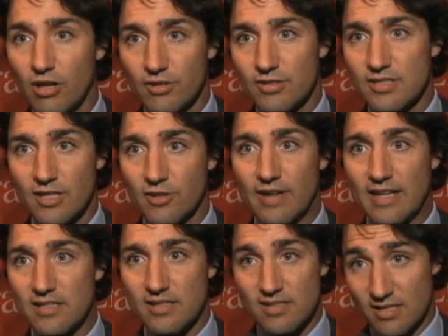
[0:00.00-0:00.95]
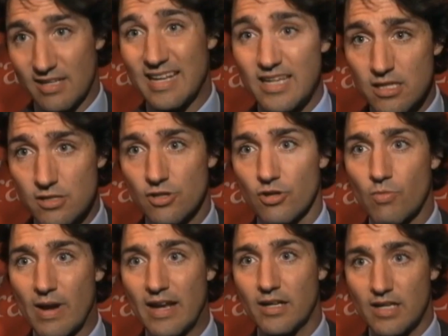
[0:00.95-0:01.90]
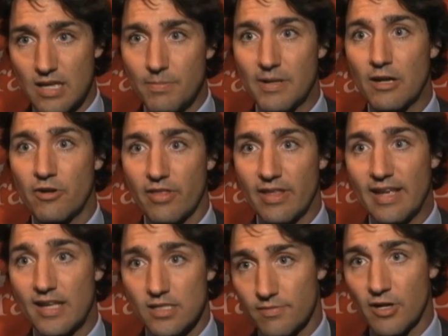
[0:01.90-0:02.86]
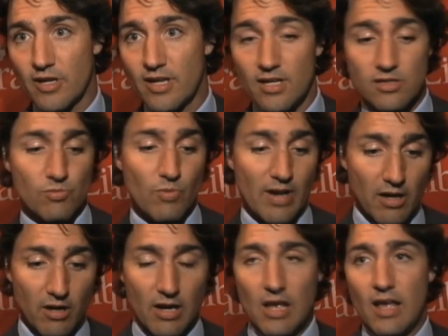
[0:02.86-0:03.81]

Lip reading: or cigarettes, it's an easier way to keep it out of the hands of our kids, where